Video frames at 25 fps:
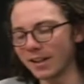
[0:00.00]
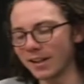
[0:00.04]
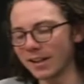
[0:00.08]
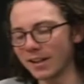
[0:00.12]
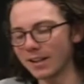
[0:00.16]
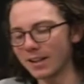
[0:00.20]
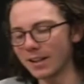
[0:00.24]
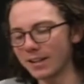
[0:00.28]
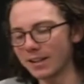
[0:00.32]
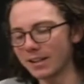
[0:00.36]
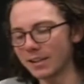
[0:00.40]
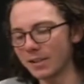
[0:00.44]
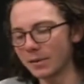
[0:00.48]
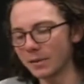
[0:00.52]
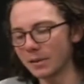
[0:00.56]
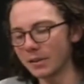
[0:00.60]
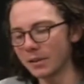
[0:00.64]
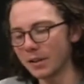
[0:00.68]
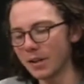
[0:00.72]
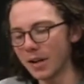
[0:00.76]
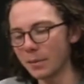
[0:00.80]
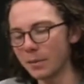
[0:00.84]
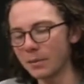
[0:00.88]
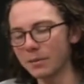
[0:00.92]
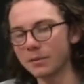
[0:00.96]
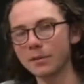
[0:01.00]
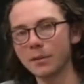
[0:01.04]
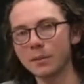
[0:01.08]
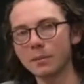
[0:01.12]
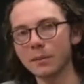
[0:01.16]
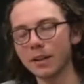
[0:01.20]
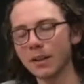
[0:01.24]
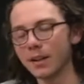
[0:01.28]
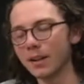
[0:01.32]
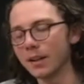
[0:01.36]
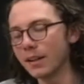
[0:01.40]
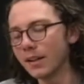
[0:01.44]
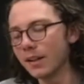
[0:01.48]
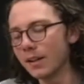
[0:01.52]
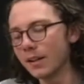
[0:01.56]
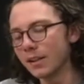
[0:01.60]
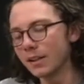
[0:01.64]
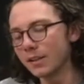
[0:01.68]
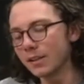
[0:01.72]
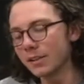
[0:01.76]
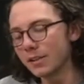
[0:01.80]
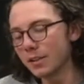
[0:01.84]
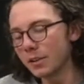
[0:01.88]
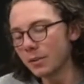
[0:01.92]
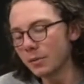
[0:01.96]
I see where you're coming from there.
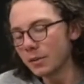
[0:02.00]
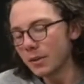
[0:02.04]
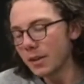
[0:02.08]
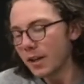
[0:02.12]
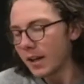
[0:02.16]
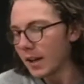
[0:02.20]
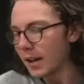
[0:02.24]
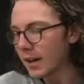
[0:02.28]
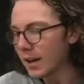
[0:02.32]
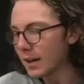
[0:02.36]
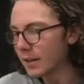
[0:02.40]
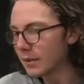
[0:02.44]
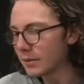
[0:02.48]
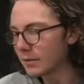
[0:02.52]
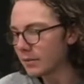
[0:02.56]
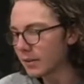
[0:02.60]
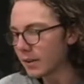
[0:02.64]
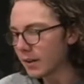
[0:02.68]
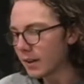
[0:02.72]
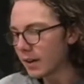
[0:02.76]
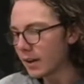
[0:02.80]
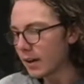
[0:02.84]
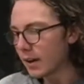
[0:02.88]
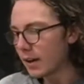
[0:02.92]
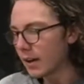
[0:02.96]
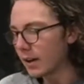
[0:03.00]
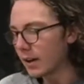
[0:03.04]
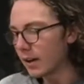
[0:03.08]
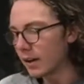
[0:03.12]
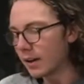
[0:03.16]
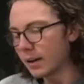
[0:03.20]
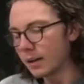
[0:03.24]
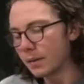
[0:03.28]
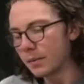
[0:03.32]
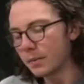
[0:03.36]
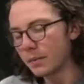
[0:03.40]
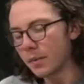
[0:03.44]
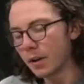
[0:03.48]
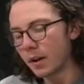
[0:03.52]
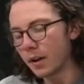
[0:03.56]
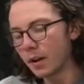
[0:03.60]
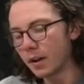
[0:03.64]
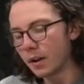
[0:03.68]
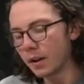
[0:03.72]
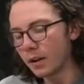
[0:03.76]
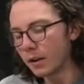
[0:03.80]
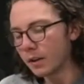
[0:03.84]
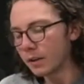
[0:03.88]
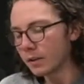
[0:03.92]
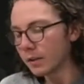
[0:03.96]
So we have
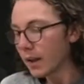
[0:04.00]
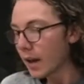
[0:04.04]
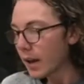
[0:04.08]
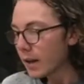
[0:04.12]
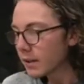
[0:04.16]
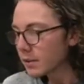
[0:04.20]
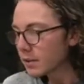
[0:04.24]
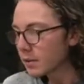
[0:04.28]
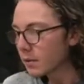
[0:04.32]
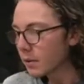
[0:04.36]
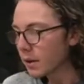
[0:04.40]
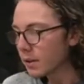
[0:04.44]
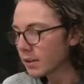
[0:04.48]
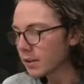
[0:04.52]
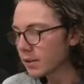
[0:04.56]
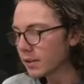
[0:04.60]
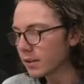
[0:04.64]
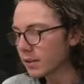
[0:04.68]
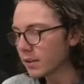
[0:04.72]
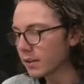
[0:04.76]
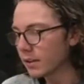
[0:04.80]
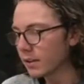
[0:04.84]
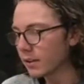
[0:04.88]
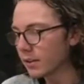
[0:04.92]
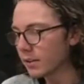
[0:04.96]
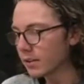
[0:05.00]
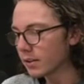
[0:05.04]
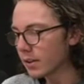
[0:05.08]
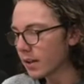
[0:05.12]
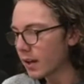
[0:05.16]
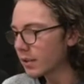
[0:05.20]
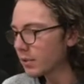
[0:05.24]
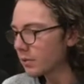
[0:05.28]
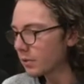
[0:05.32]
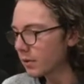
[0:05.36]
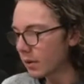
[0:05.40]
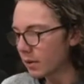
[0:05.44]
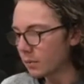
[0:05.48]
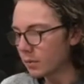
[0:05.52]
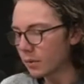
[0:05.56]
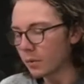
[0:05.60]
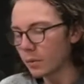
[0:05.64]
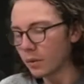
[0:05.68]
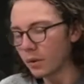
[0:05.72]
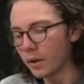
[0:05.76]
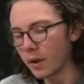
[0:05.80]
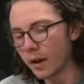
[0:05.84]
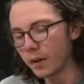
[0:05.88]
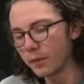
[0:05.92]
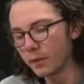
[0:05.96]
our last question scheduled, then we
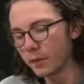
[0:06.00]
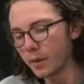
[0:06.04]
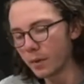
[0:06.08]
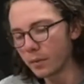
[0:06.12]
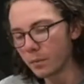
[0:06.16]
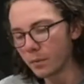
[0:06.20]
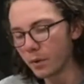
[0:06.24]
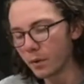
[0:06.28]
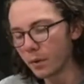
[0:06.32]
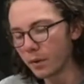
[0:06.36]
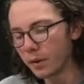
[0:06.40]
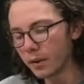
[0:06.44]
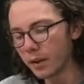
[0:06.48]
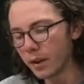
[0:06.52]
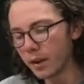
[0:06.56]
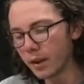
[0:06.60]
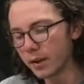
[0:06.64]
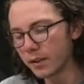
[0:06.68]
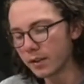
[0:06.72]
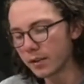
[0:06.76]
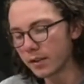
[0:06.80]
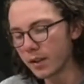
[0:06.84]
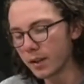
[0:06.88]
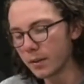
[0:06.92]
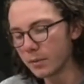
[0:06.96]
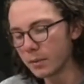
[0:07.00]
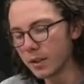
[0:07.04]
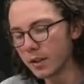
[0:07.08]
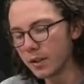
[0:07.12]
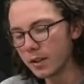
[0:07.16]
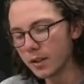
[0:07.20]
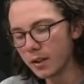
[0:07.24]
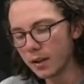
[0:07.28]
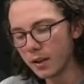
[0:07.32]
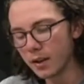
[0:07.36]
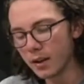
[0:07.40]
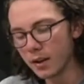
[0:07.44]
will have one more that has come in.